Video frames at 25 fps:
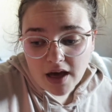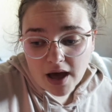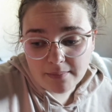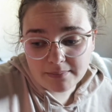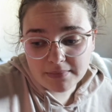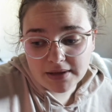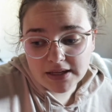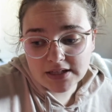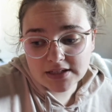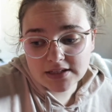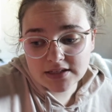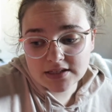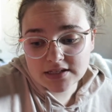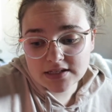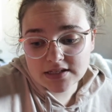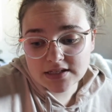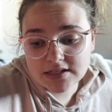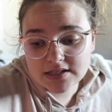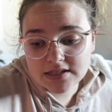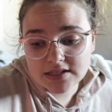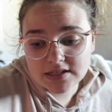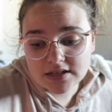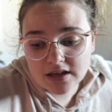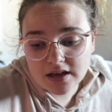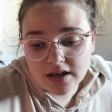
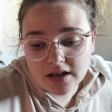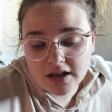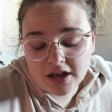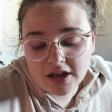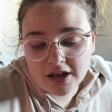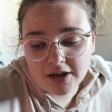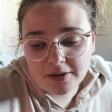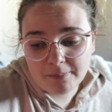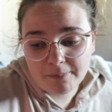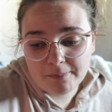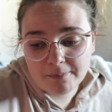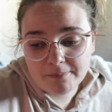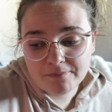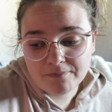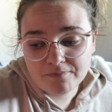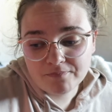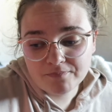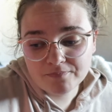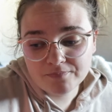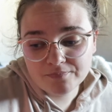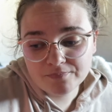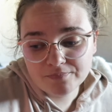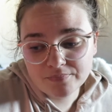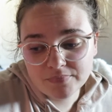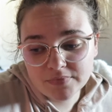means
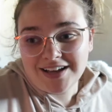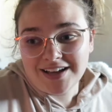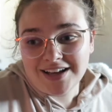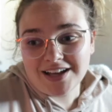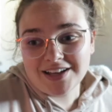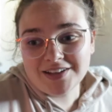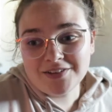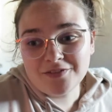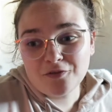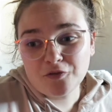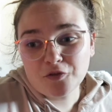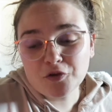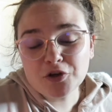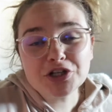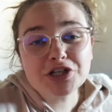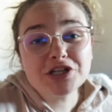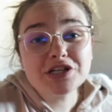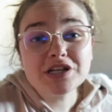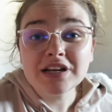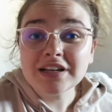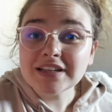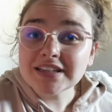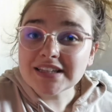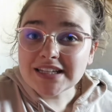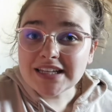
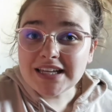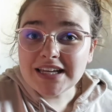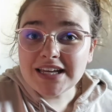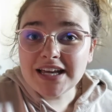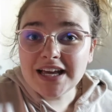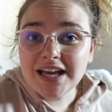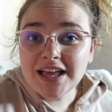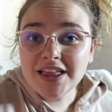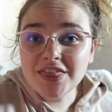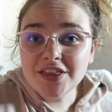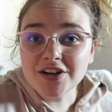unfortunately